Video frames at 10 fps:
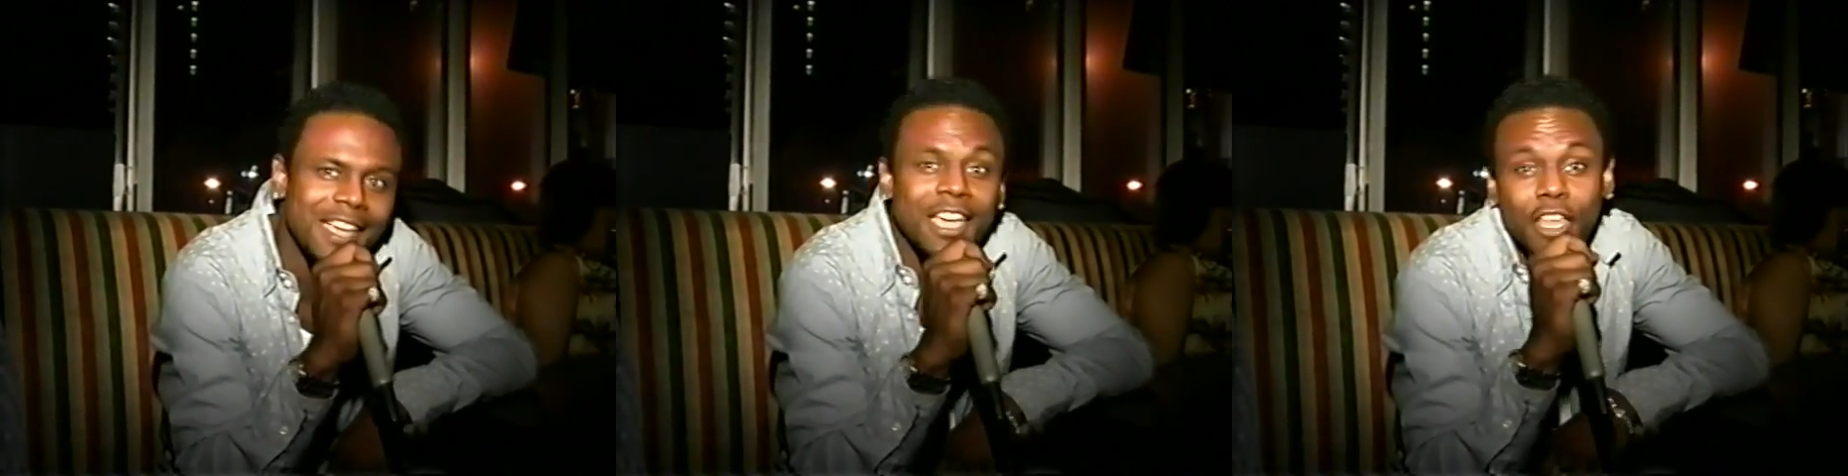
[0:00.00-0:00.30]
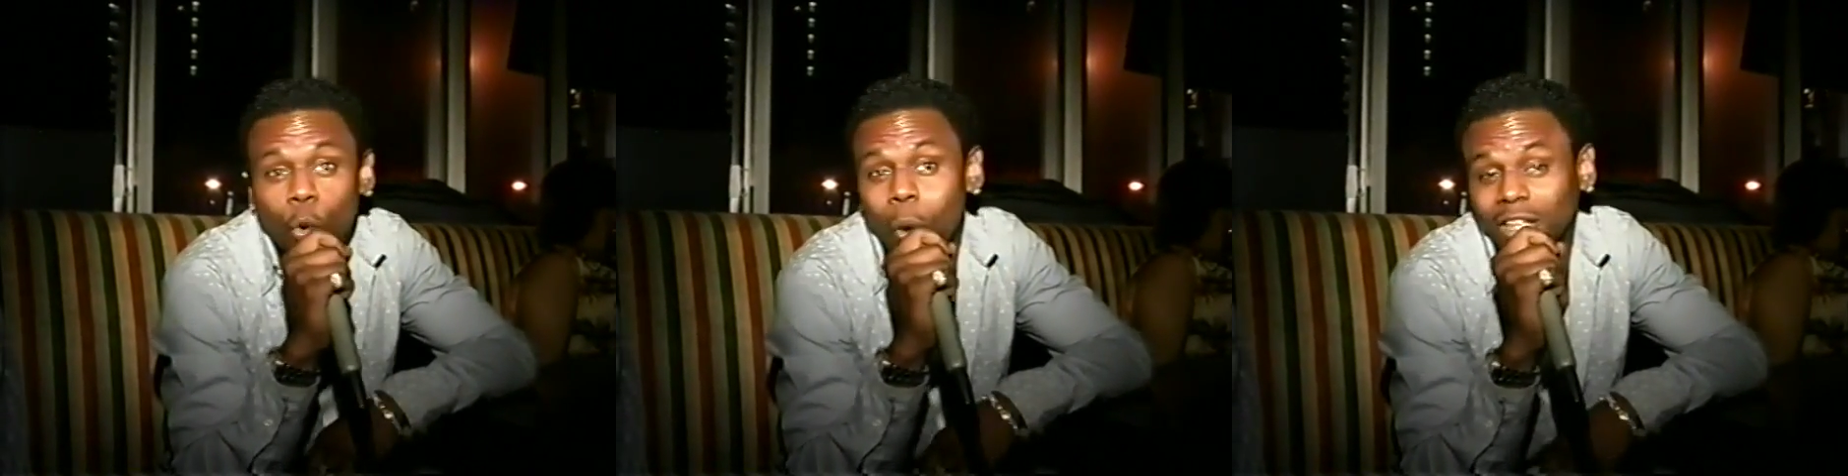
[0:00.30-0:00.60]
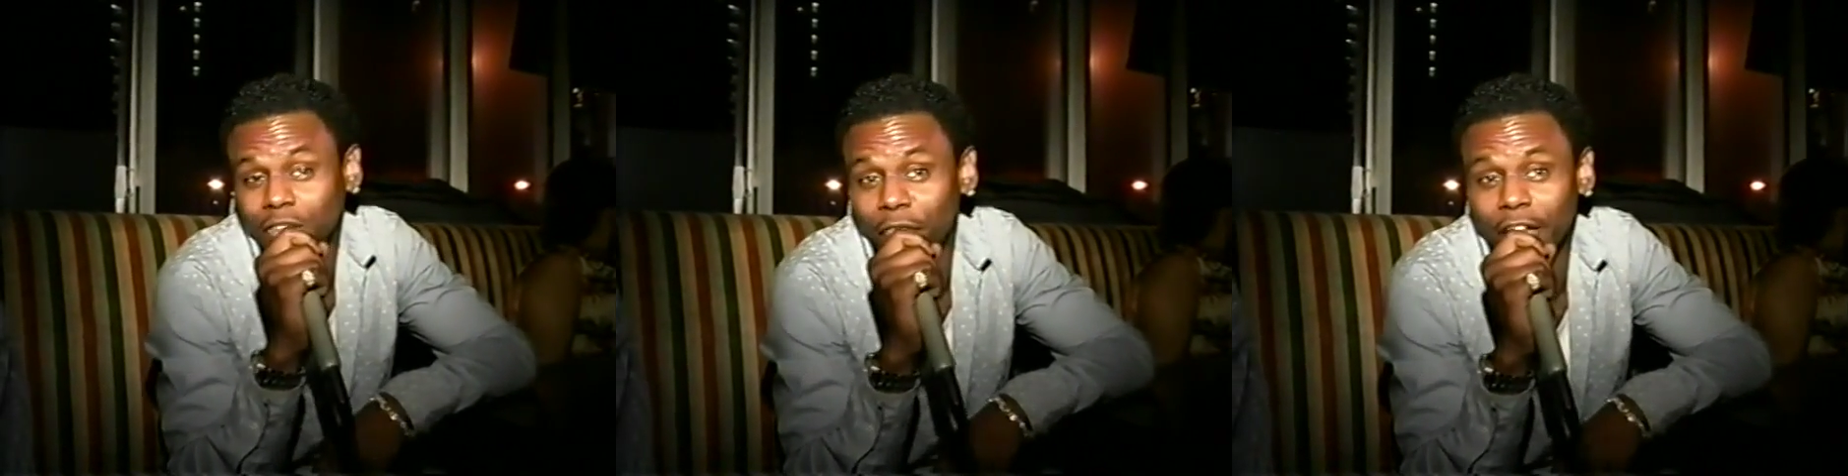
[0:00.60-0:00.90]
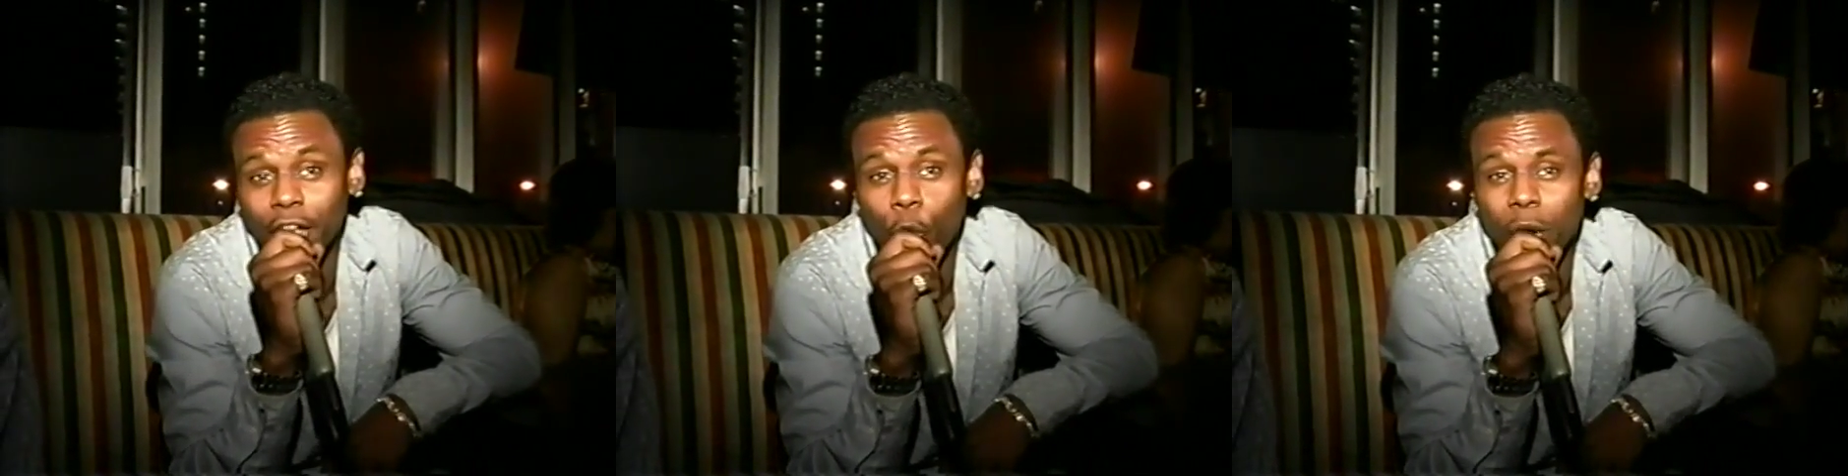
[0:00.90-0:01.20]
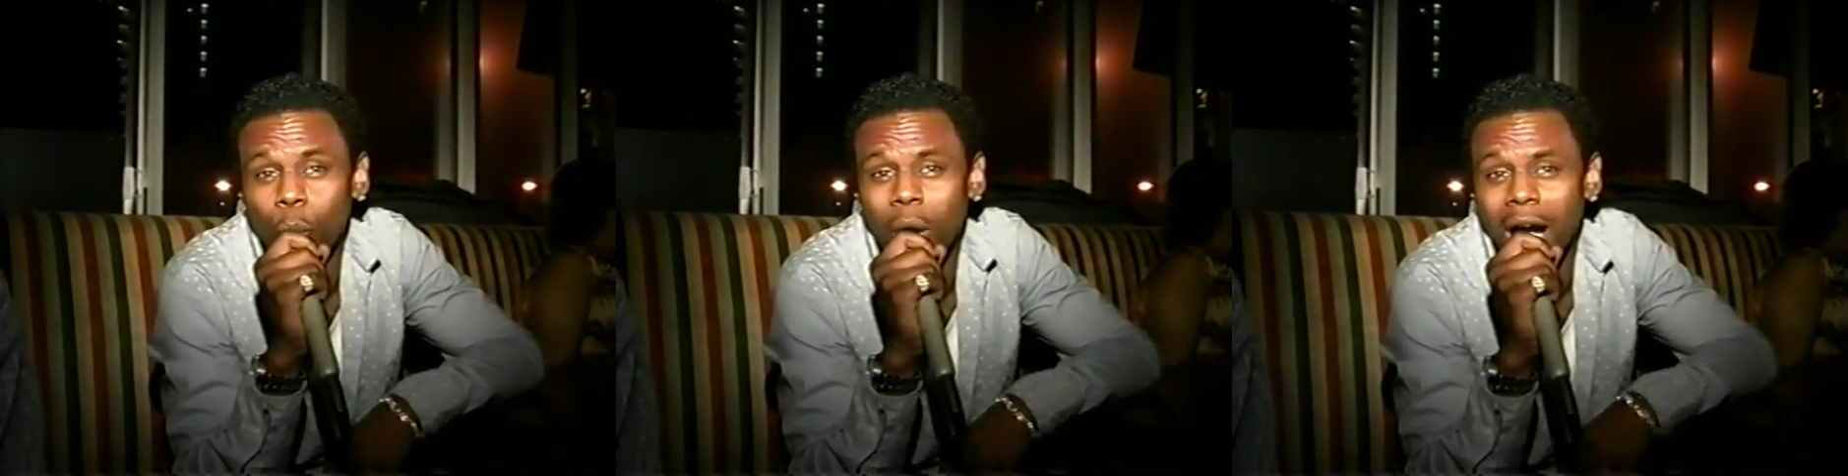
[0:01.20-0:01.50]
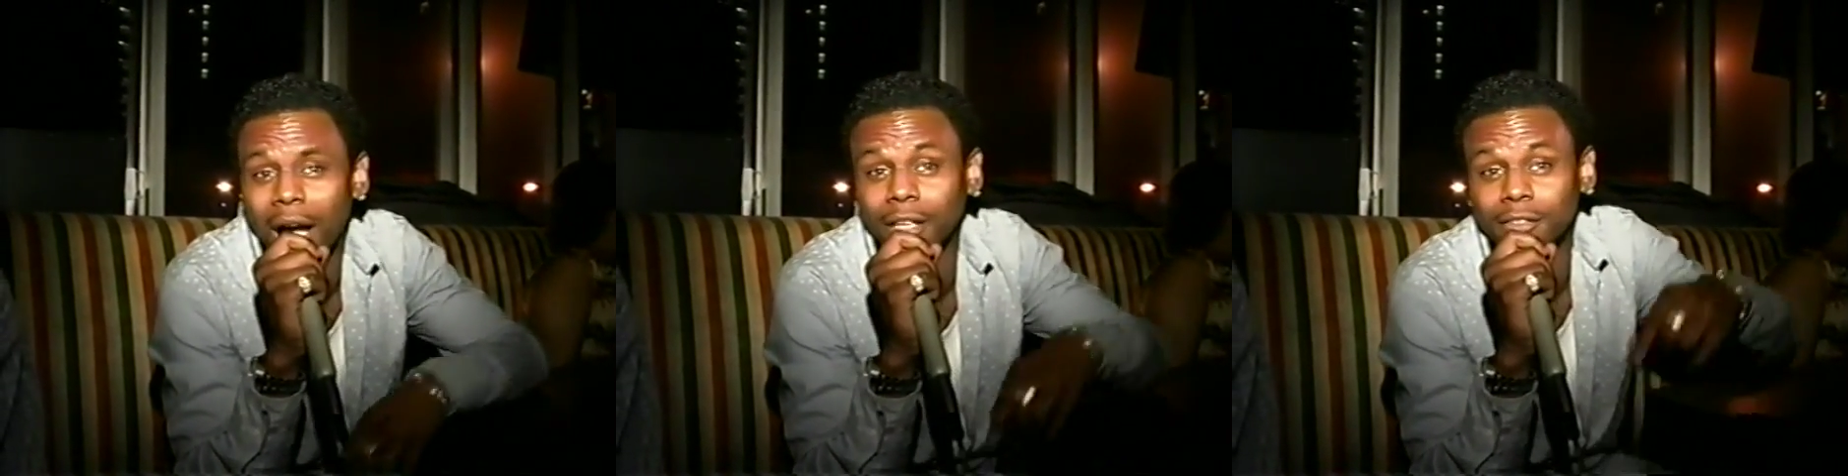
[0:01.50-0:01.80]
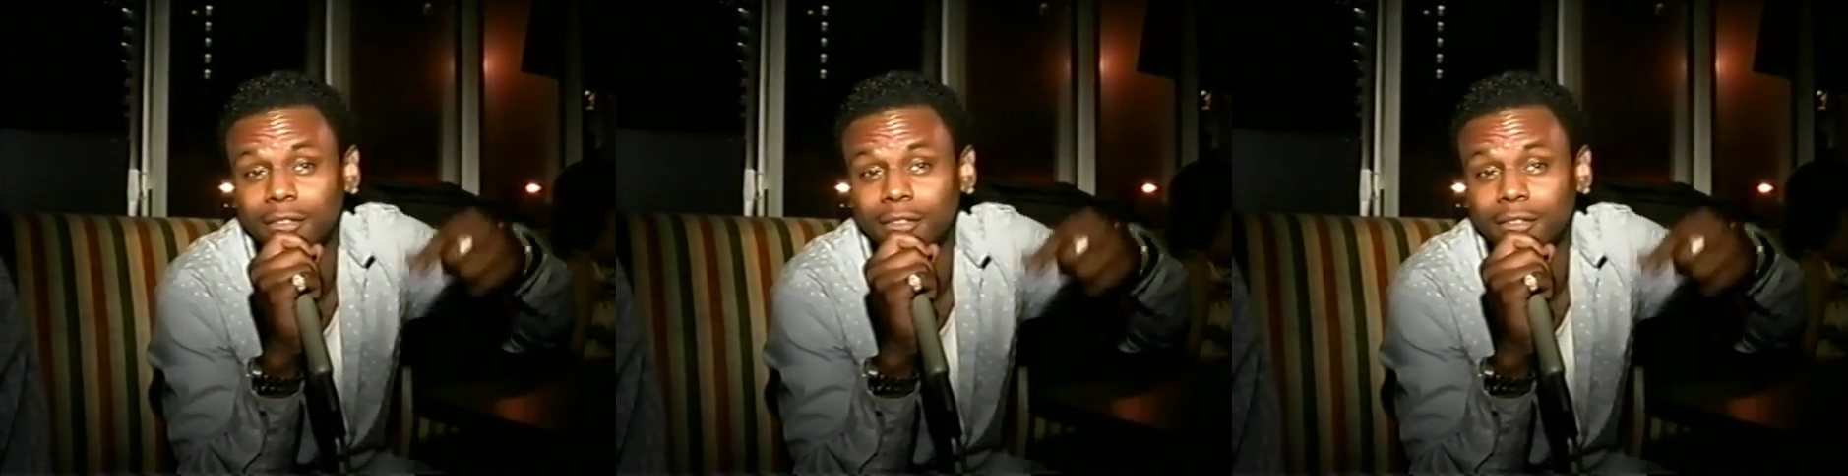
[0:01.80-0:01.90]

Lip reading: You're watching Video Rewinds.